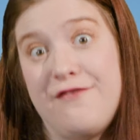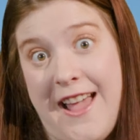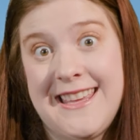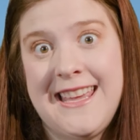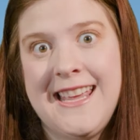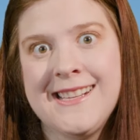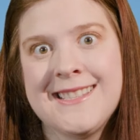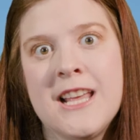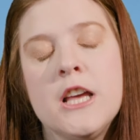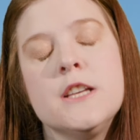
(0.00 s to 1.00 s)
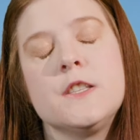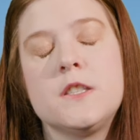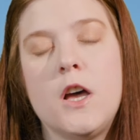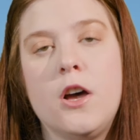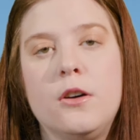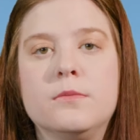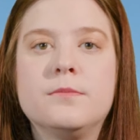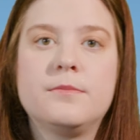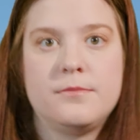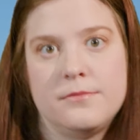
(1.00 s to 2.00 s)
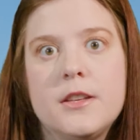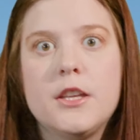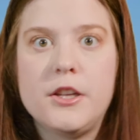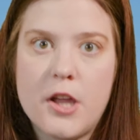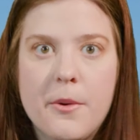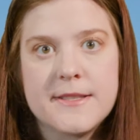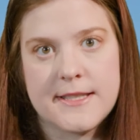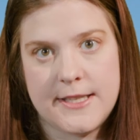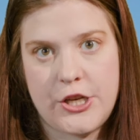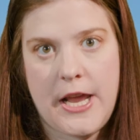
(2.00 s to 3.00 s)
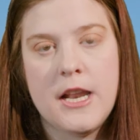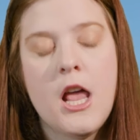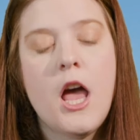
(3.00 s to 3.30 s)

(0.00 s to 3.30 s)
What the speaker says: Vikings, so you know it's legit.